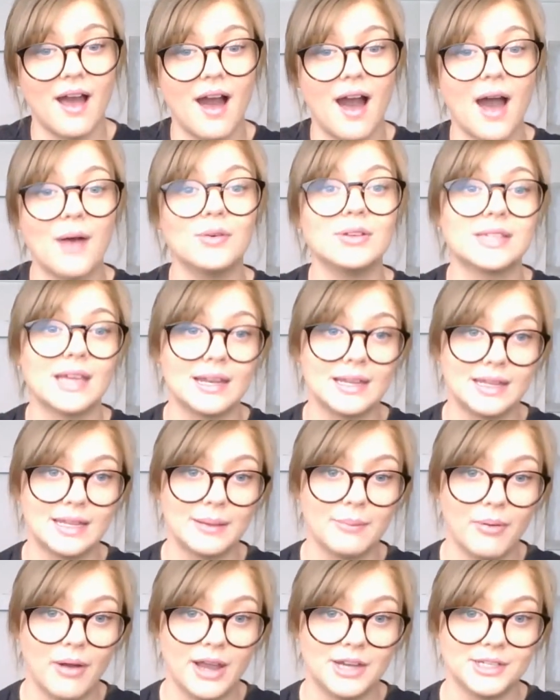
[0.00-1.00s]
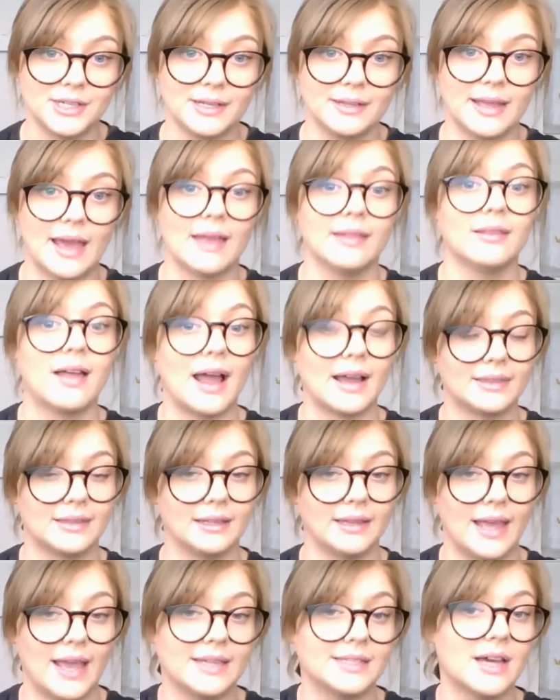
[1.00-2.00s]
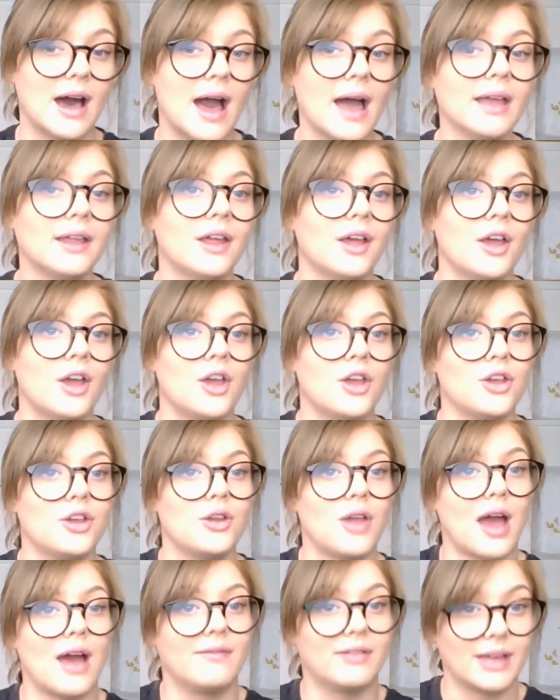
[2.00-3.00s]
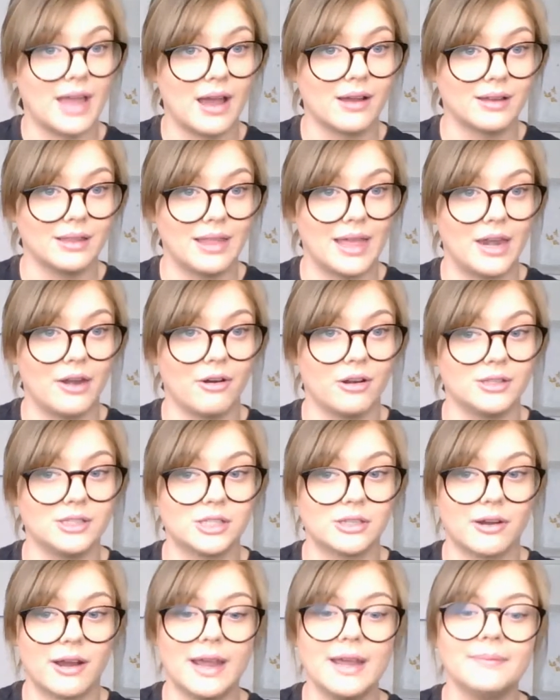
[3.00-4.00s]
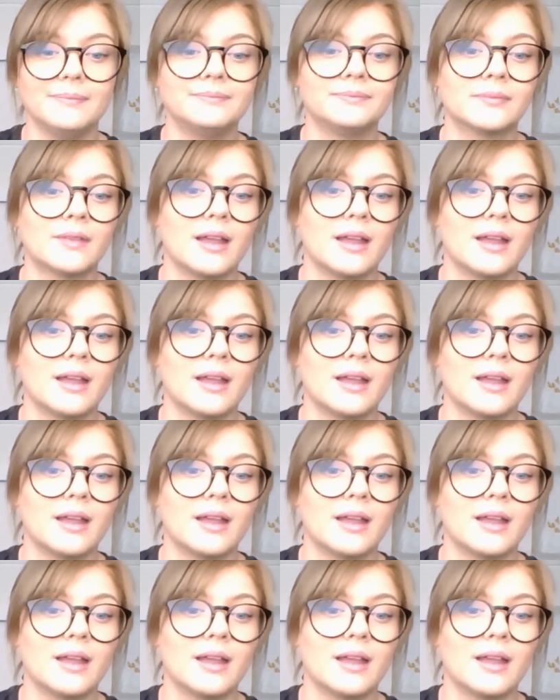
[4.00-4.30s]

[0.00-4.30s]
I was under the impression that, like the land height, you have a calculator on screen.